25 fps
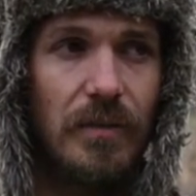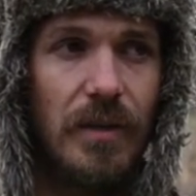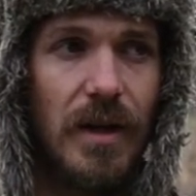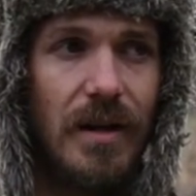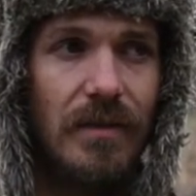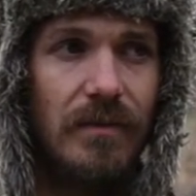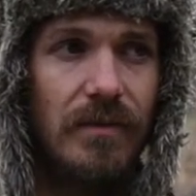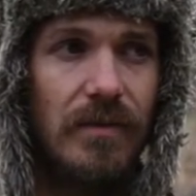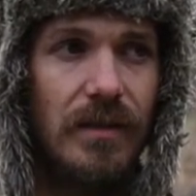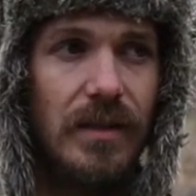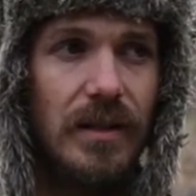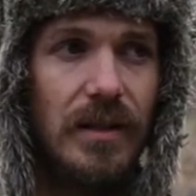
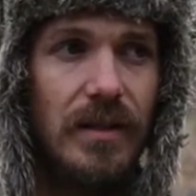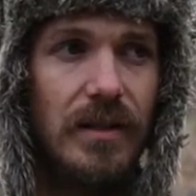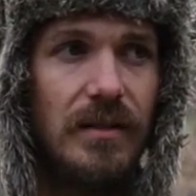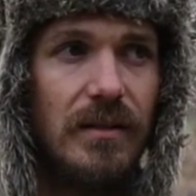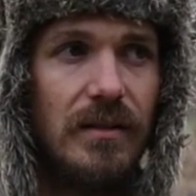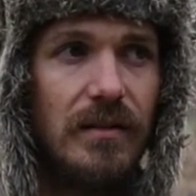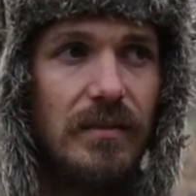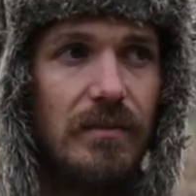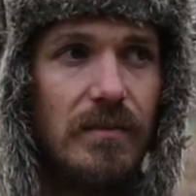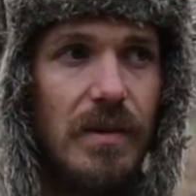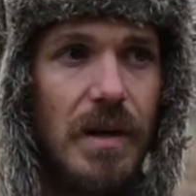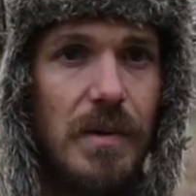
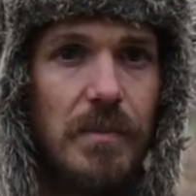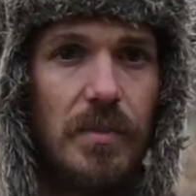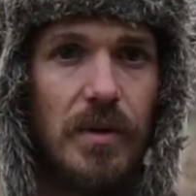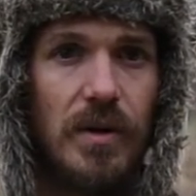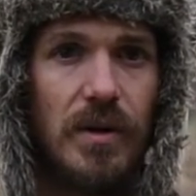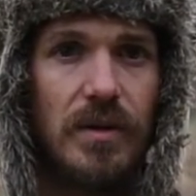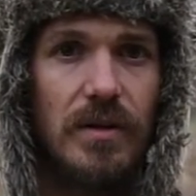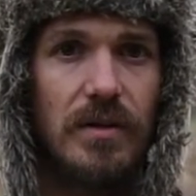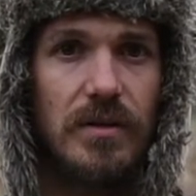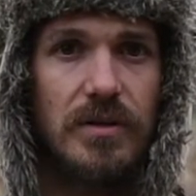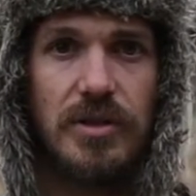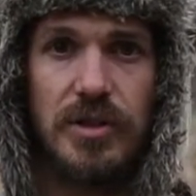Every
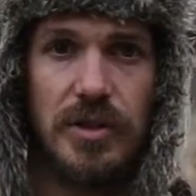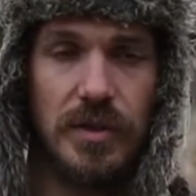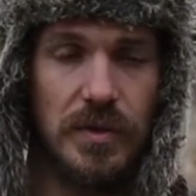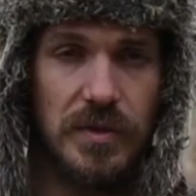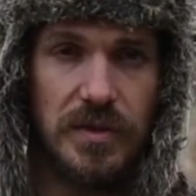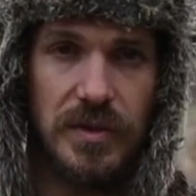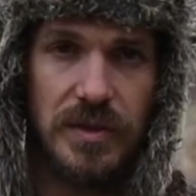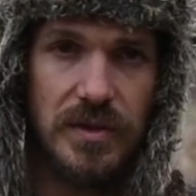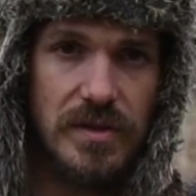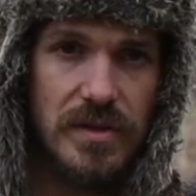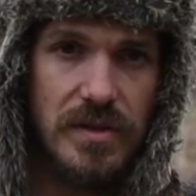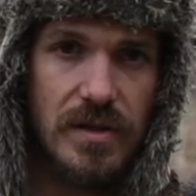member
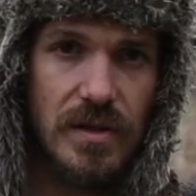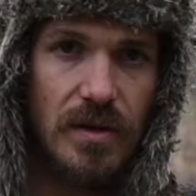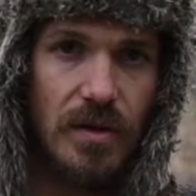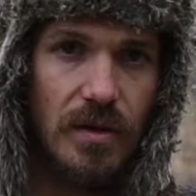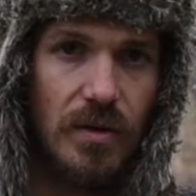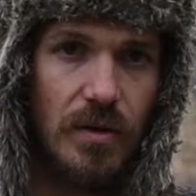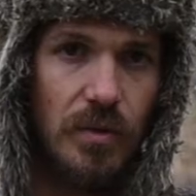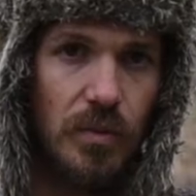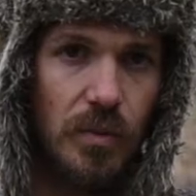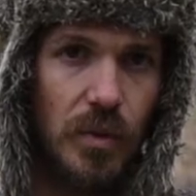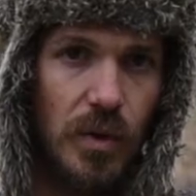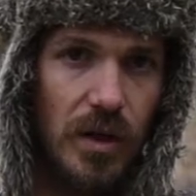chooses their
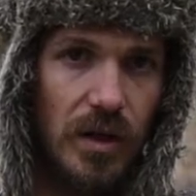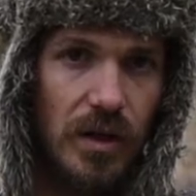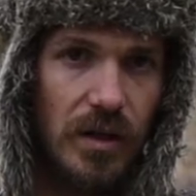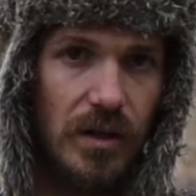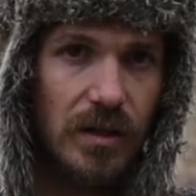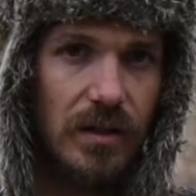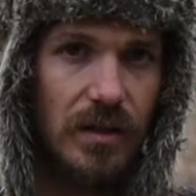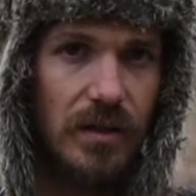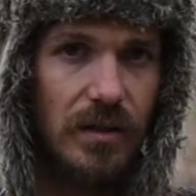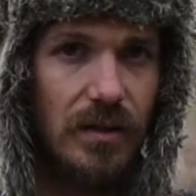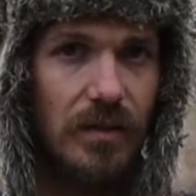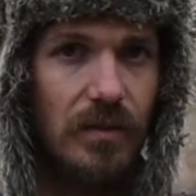own work.
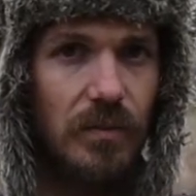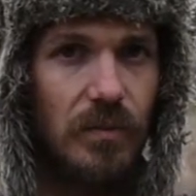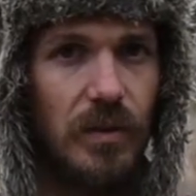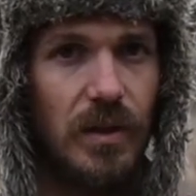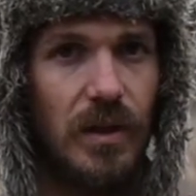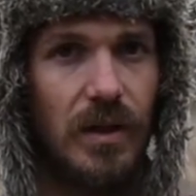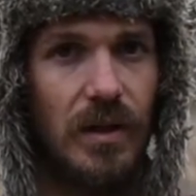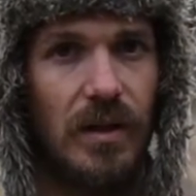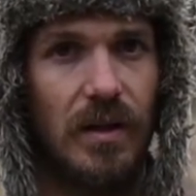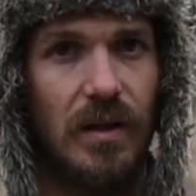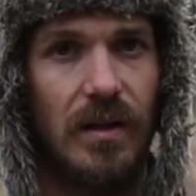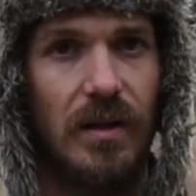We
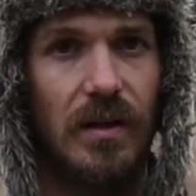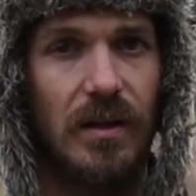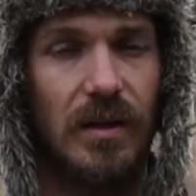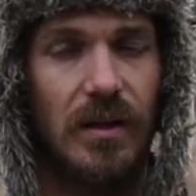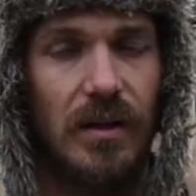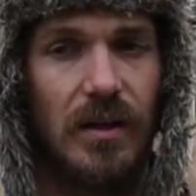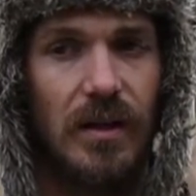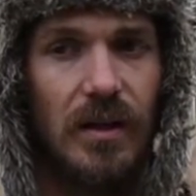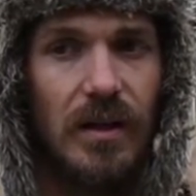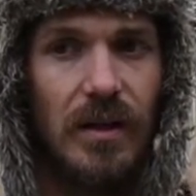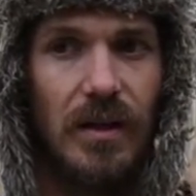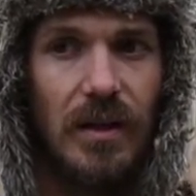
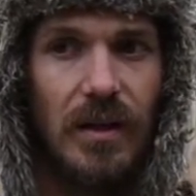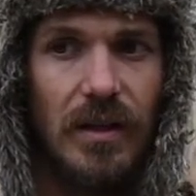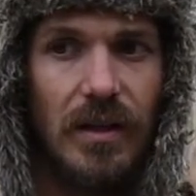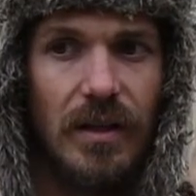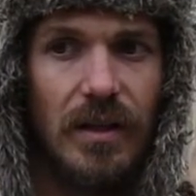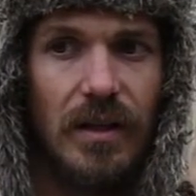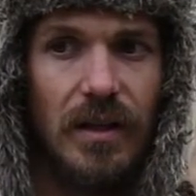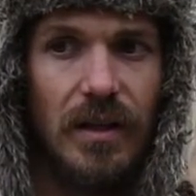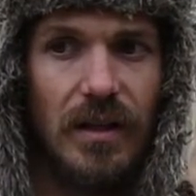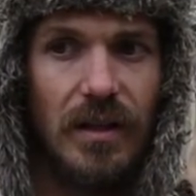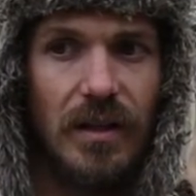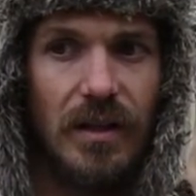
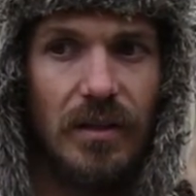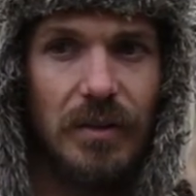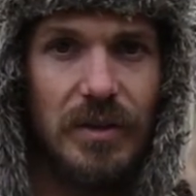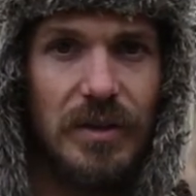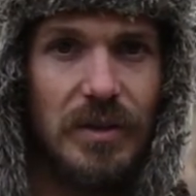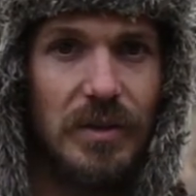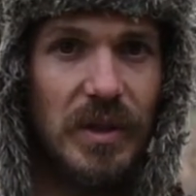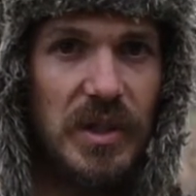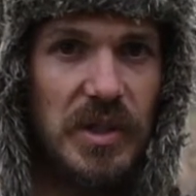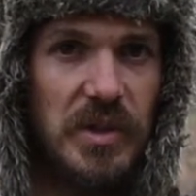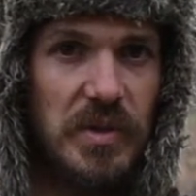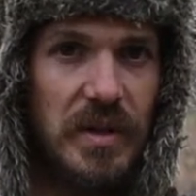
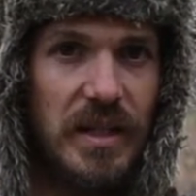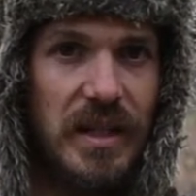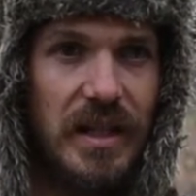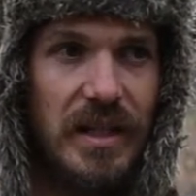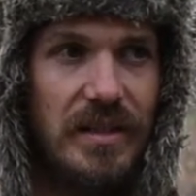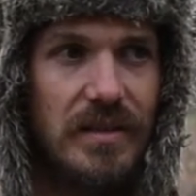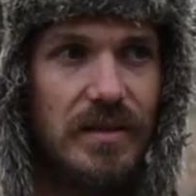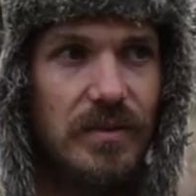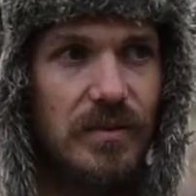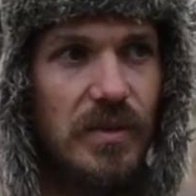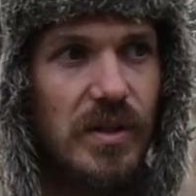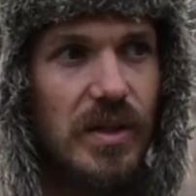do agree
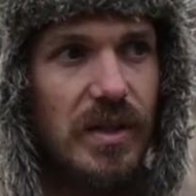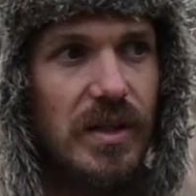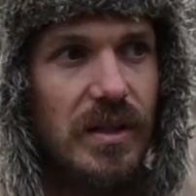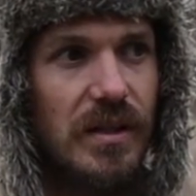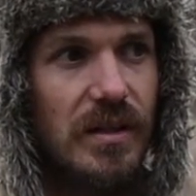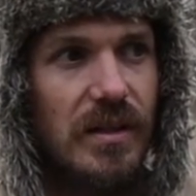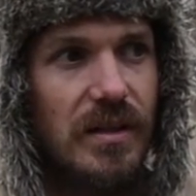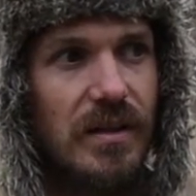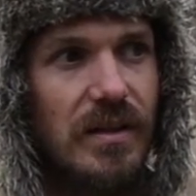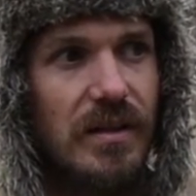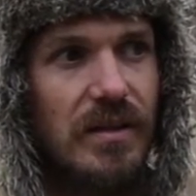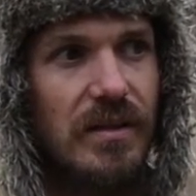to work
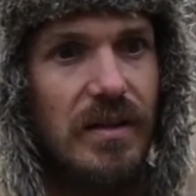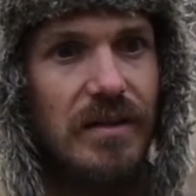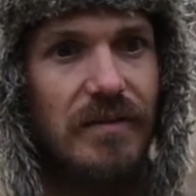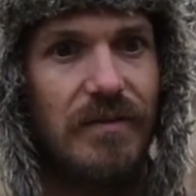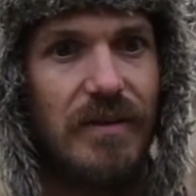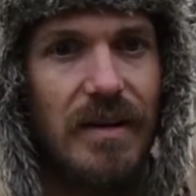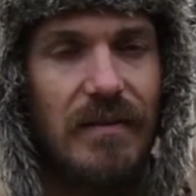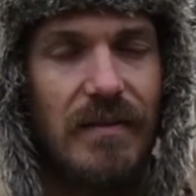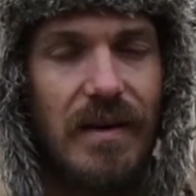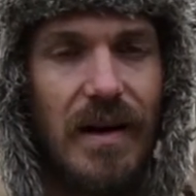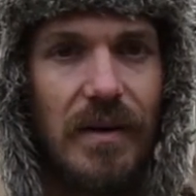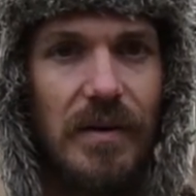
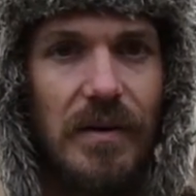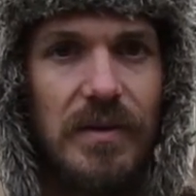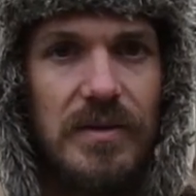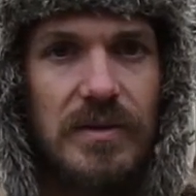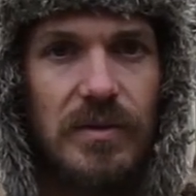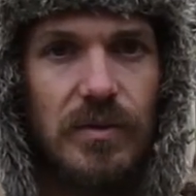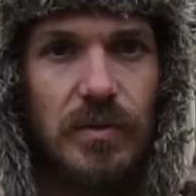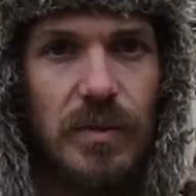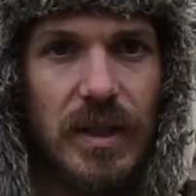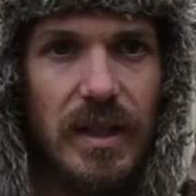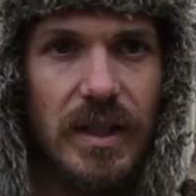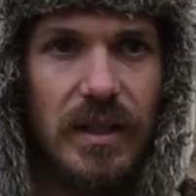35 hours
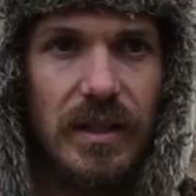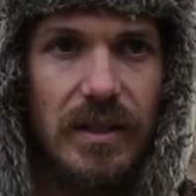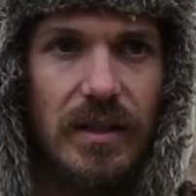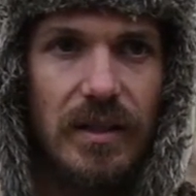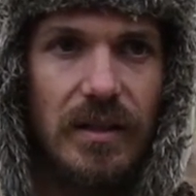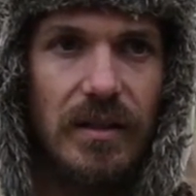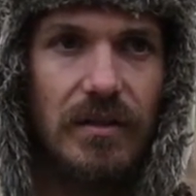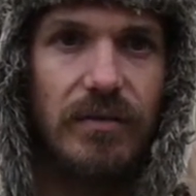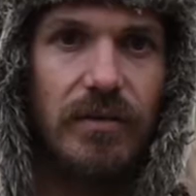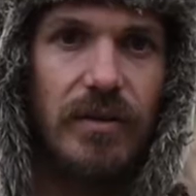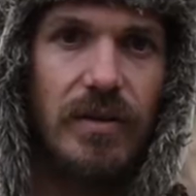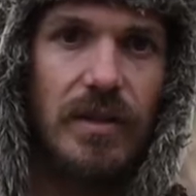a
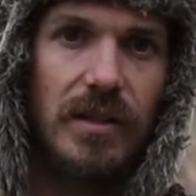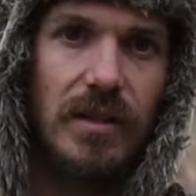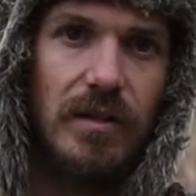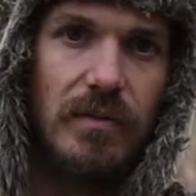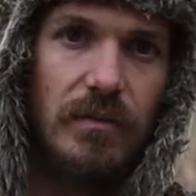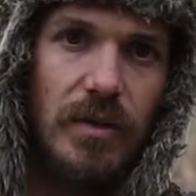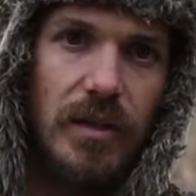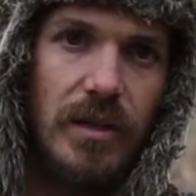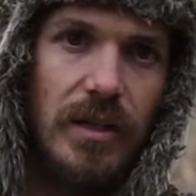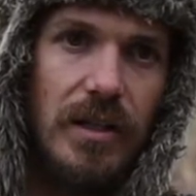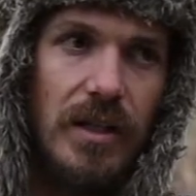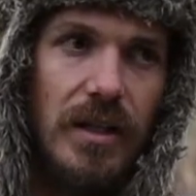week for the
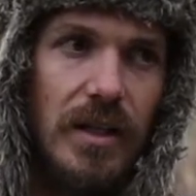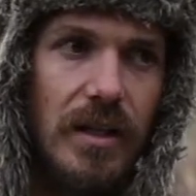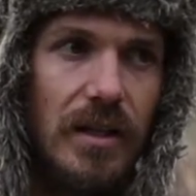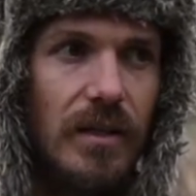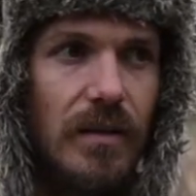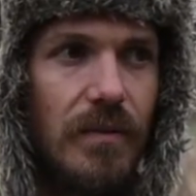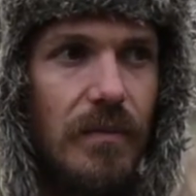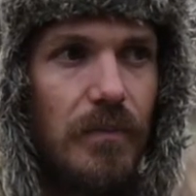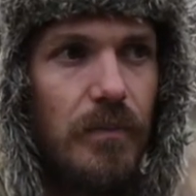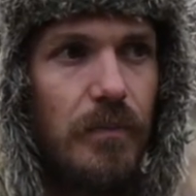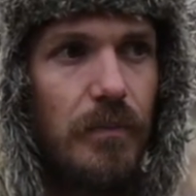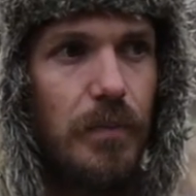
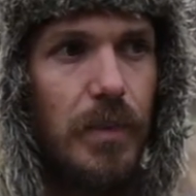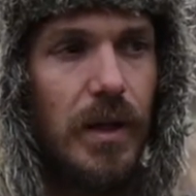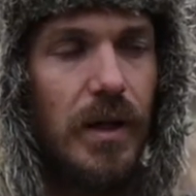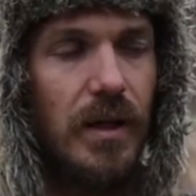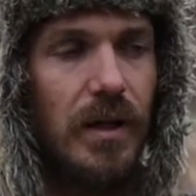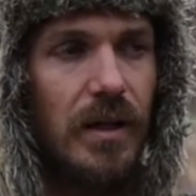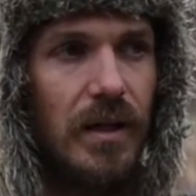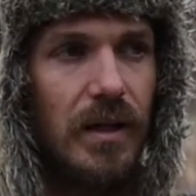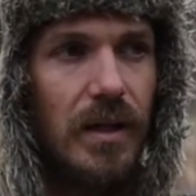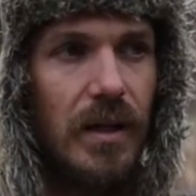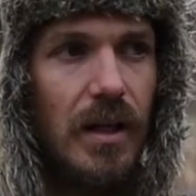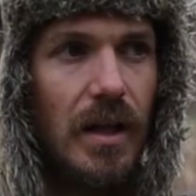community,
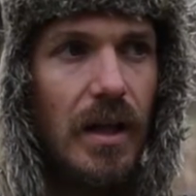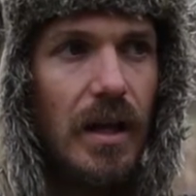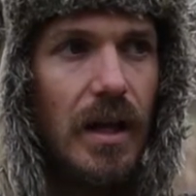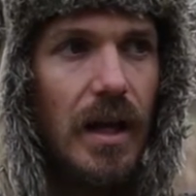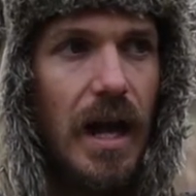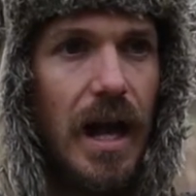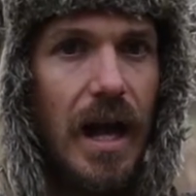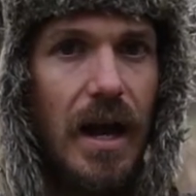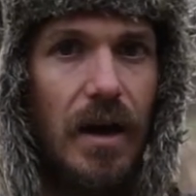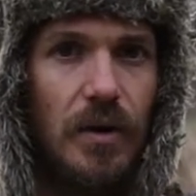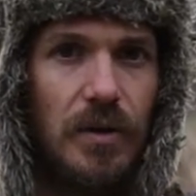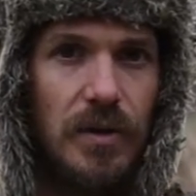but
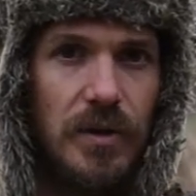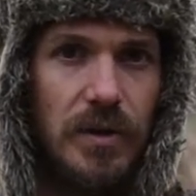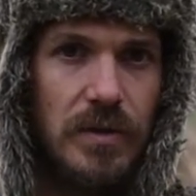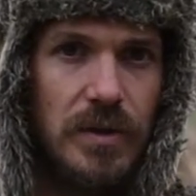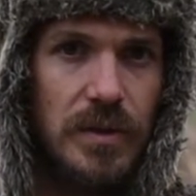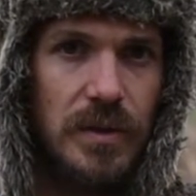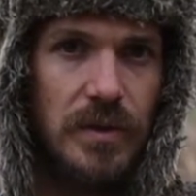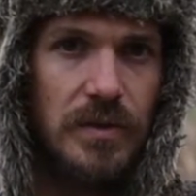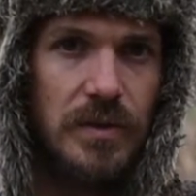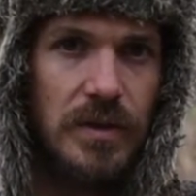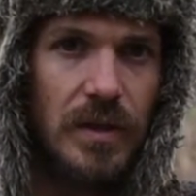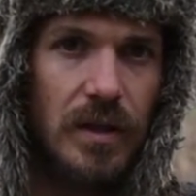how you
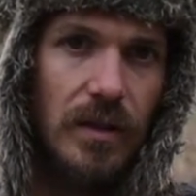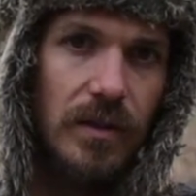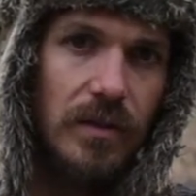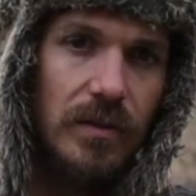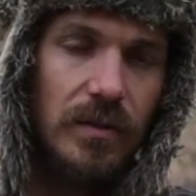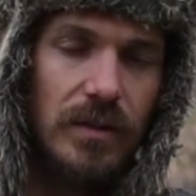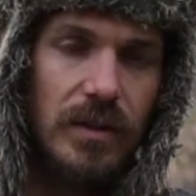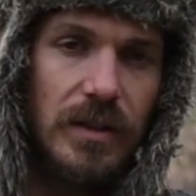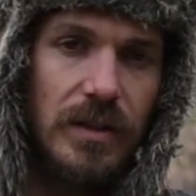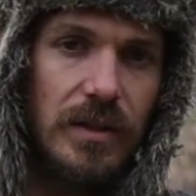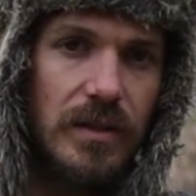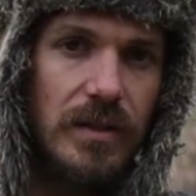do
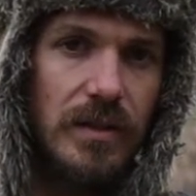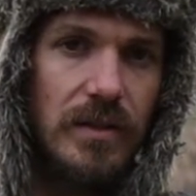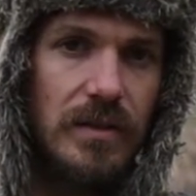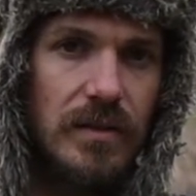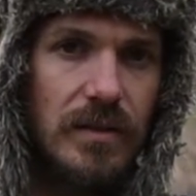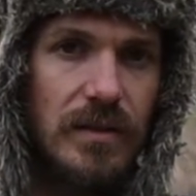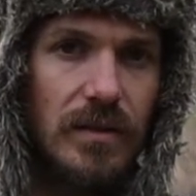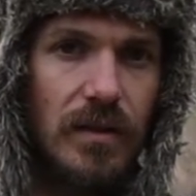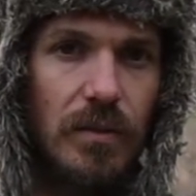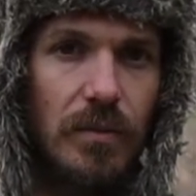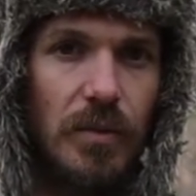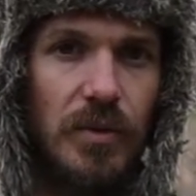so
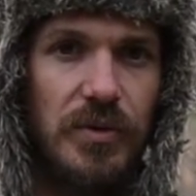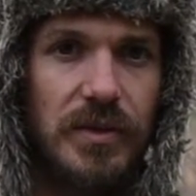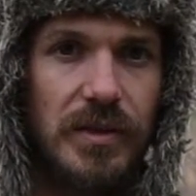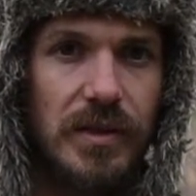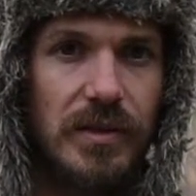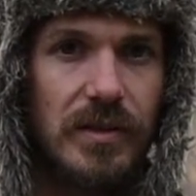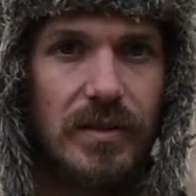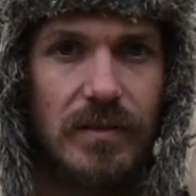is almost